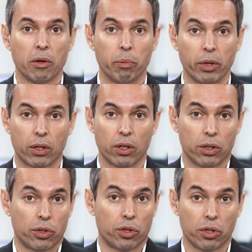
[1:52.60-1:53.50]

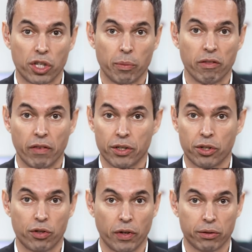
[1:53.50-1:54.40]
because some
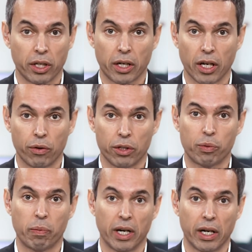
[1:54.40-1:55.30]
investors felt
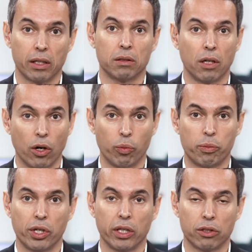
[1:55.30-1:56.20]
encouraged by
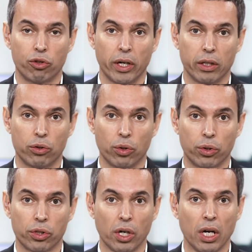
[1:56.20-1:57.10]
hopes in the trade
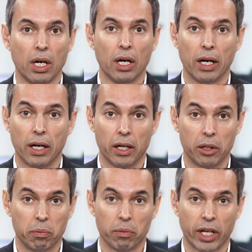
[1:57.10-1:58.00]
talks,
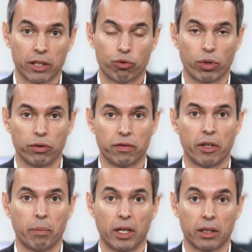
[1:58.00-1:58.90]
that drove
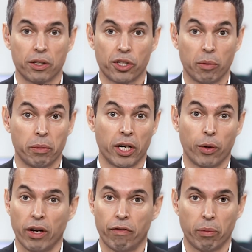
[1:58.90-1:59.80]
the markets up, and now
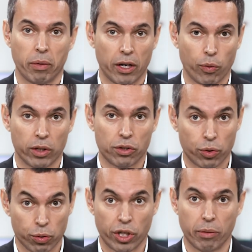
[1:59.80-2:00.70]
everybody wants
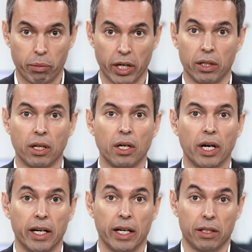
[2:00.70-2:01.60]
to jump in.
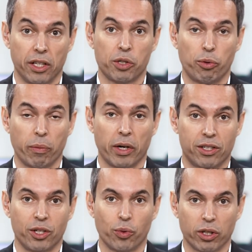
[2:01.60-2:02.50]
And this pretty
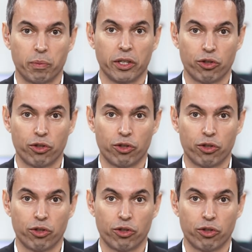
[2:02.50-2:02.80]
much is what's been